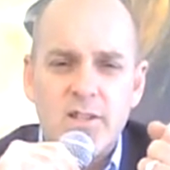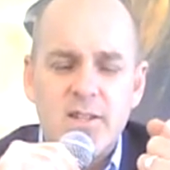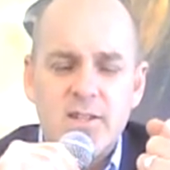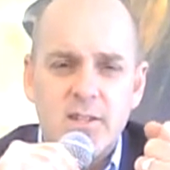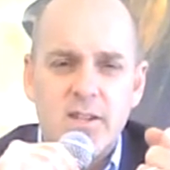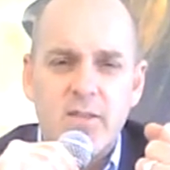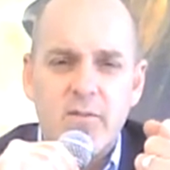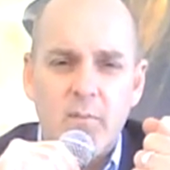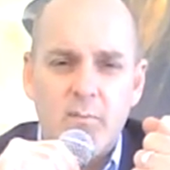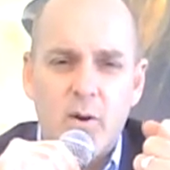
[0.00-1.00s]
Jesus
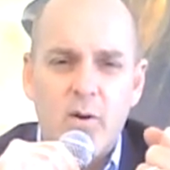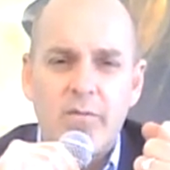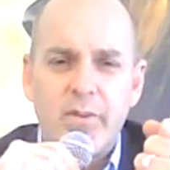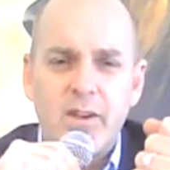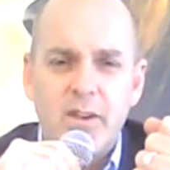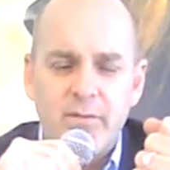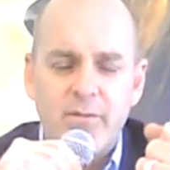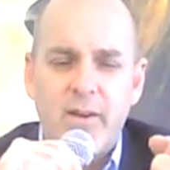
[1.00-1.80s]
lived a perfect